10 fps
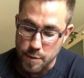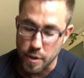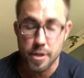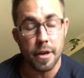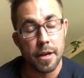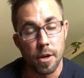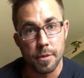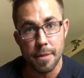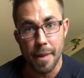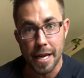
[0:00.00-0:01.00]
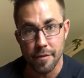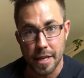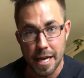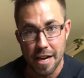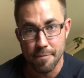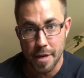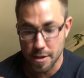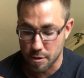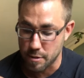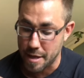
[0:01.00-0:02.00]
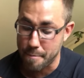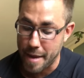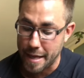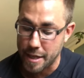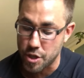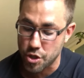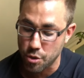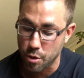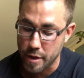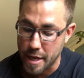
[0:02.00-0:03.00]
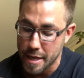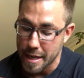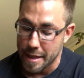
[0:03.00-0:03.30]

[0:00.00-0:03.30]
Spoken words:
what's going on with the back of your calf muscles, and making sure that